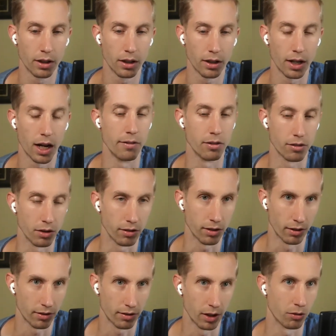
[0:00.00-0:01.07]
obviously you
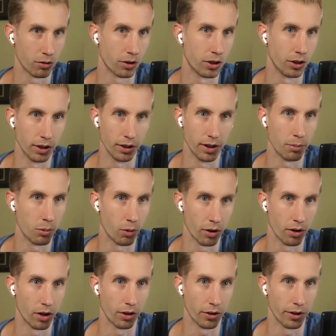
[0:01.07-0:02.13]
said sales are good at Bored
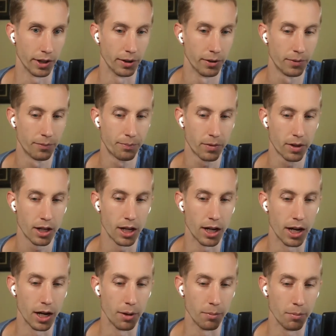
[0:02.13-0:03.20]
and Hungry,
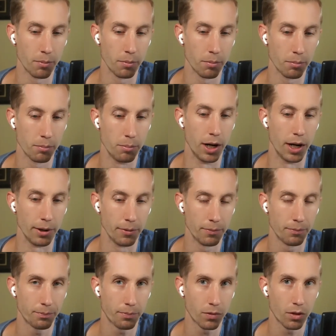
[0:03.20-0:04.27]
um, but
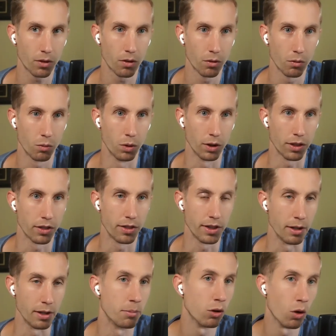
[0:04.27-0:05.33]
with the
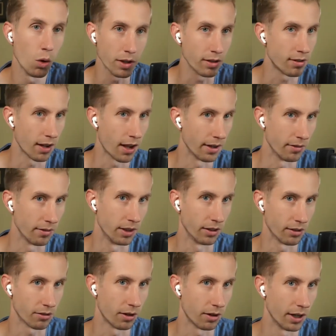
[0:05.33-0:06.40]
employee side of
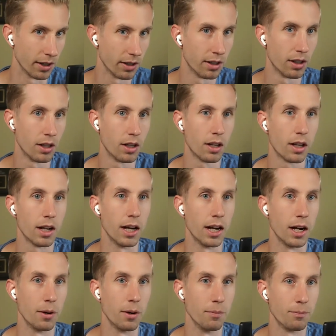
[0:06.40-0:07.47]
this, right?
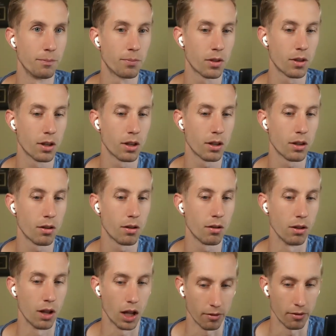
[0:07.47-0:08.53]
Um, a
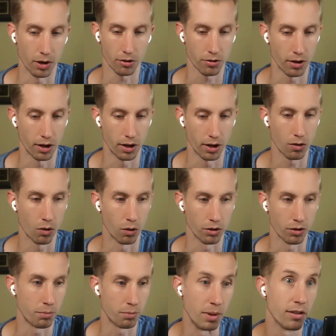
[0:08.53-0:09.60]
lot of restaurants or
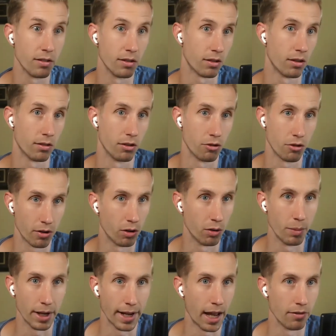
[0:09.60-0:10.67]
just businesses in general
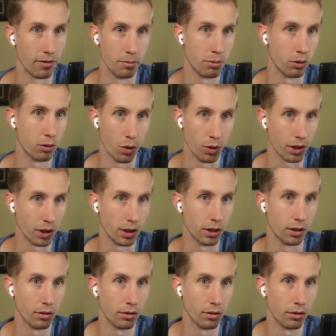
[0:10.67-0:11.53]
may have employee